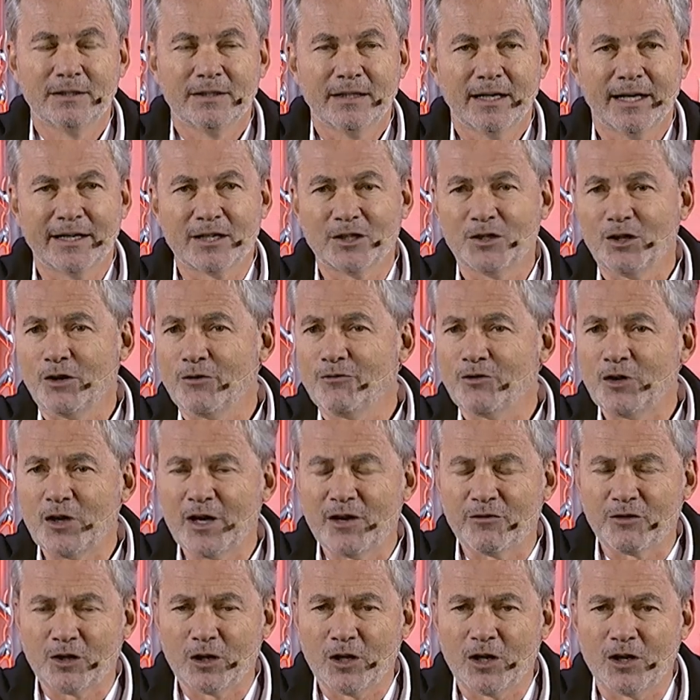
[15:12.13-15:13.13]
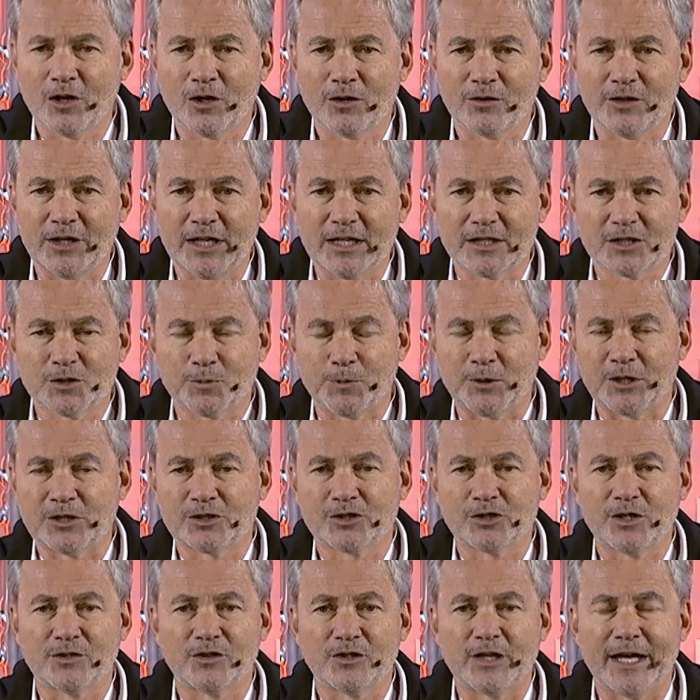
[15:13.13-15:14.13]
I don't know if you ever heard the
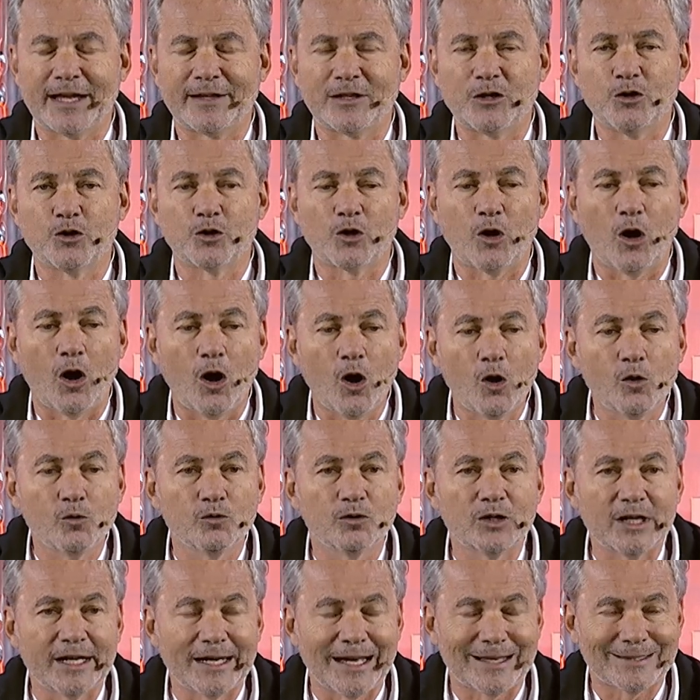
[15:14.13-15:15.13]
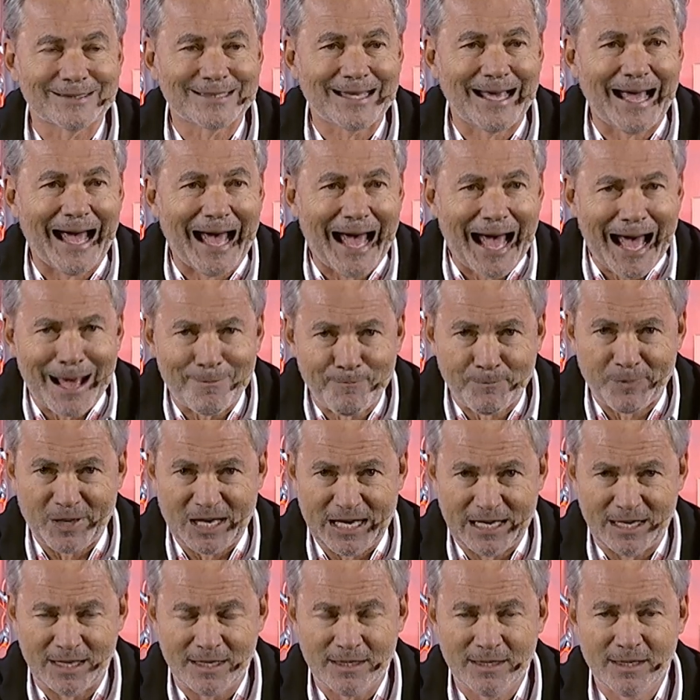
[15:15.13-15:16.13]
expression that you're only as
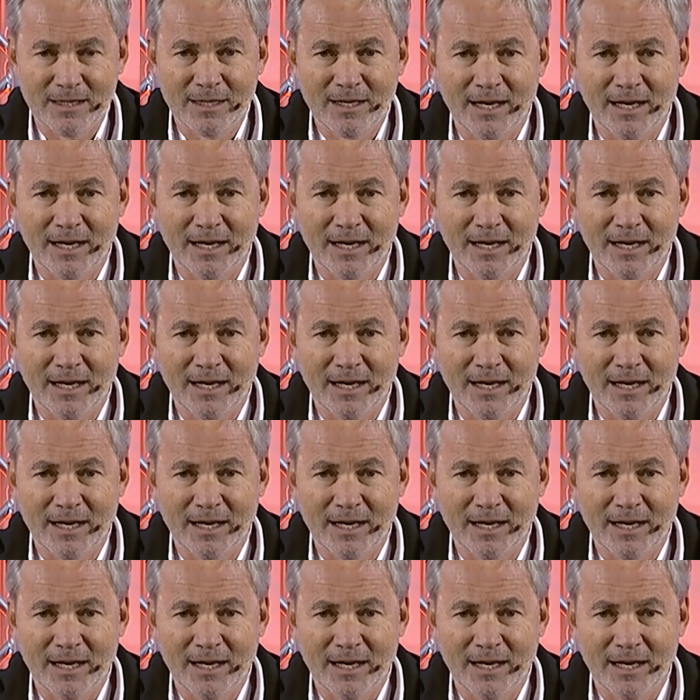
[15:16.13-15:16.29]
happy